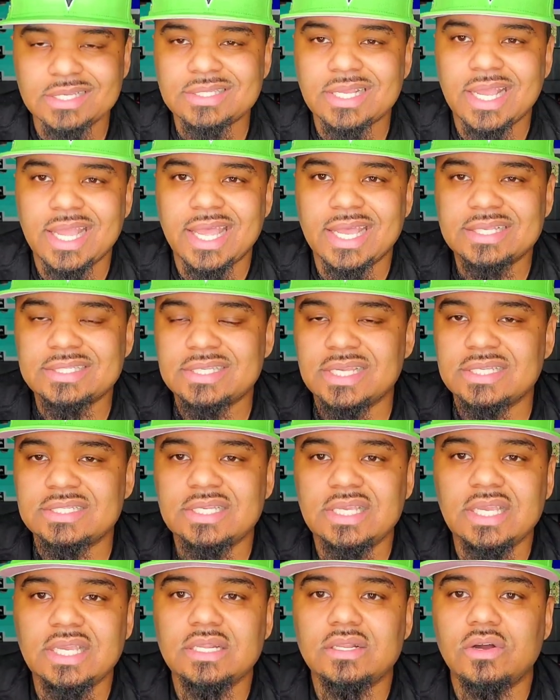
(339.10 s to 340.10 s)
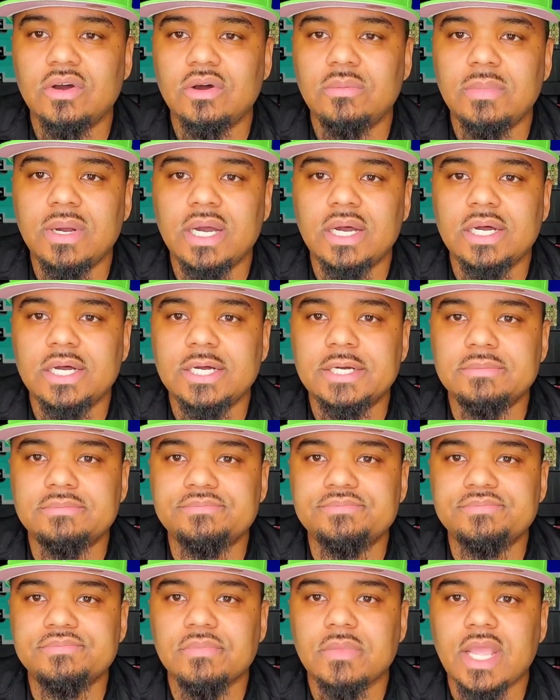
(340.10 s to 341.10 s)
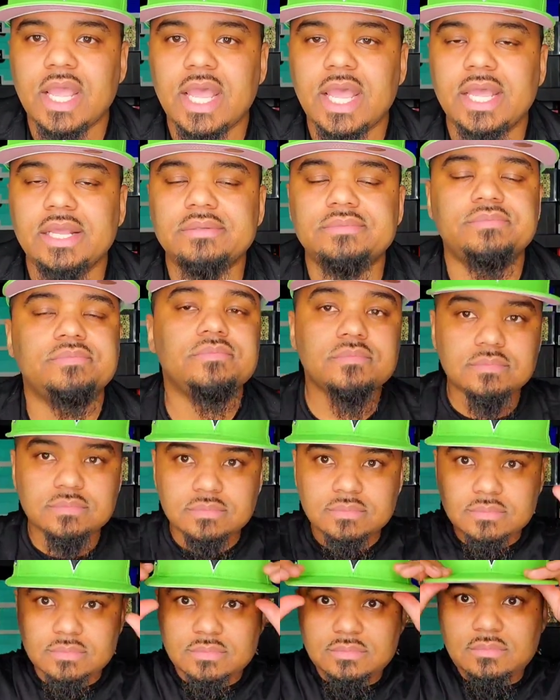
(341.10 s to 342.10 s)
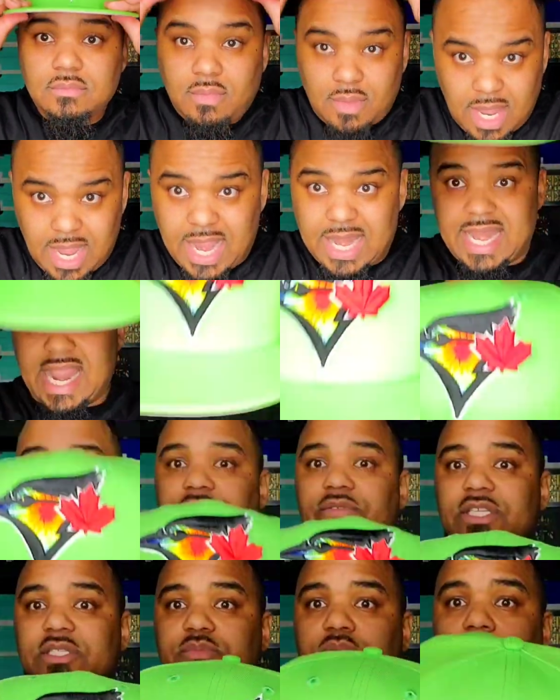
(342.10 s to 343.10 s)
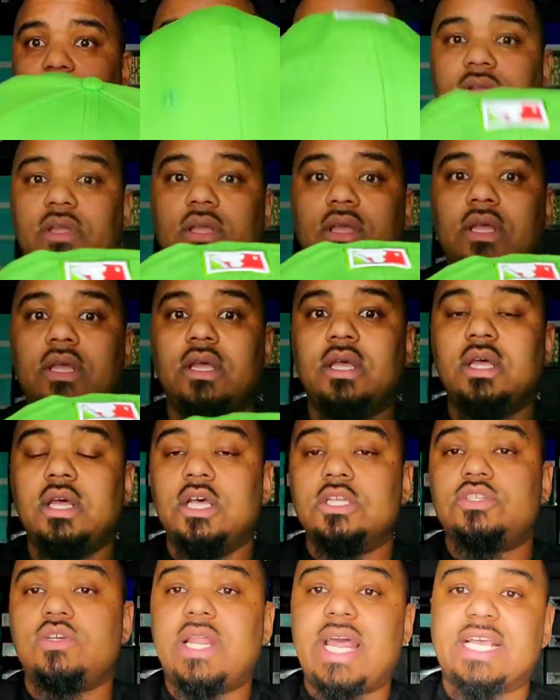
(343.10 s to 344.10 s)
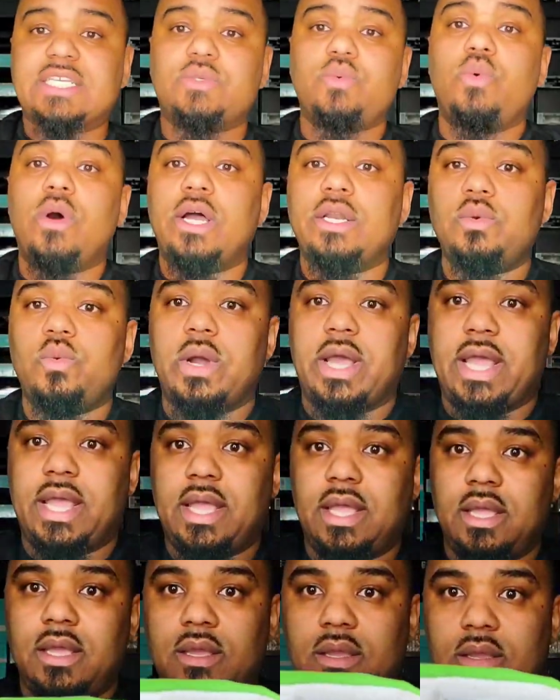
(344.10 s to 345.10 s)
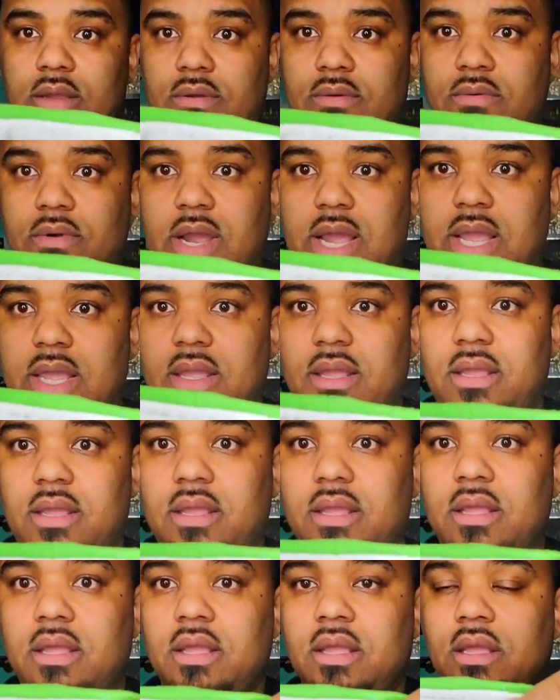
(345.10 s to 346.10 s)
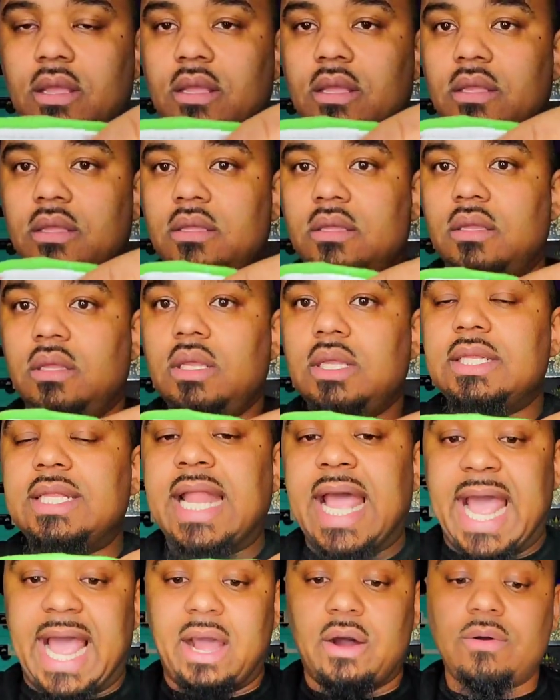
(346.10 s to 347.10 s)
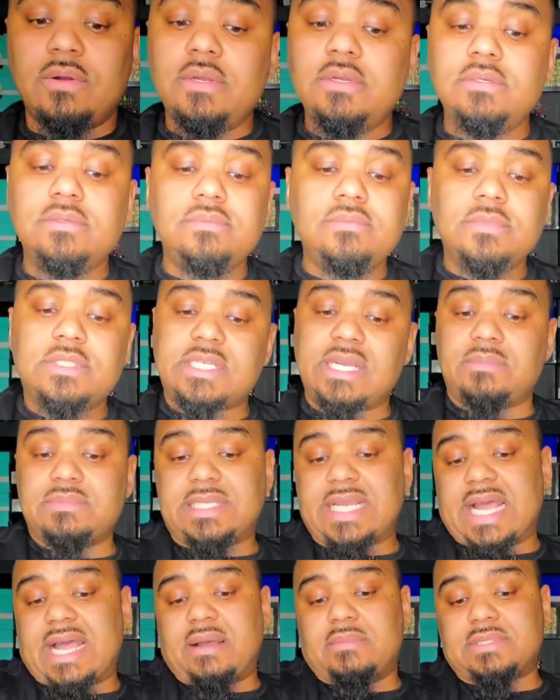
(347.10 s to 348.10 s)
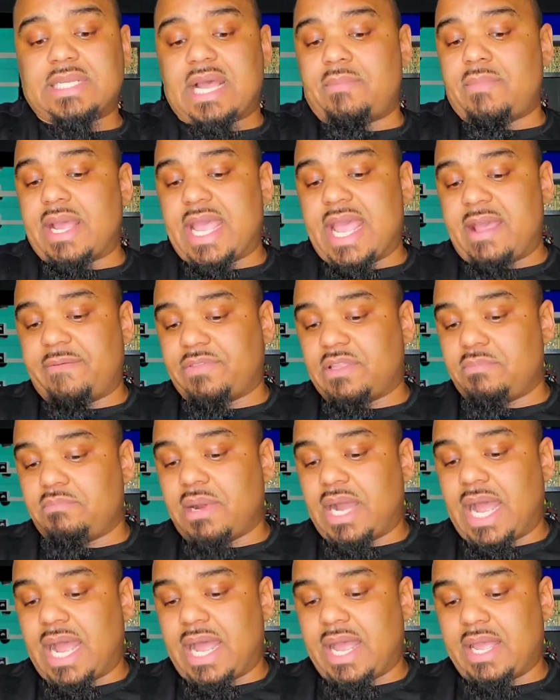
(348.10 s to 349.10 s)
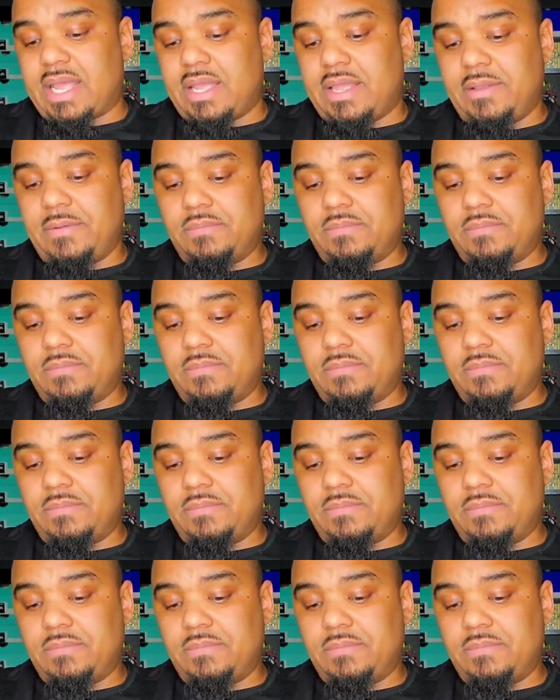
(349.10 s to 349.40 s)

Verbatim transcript: the excess heat on my um hat. And now it fits perfect. So that's one way, right? Now, sometimes I might have to buy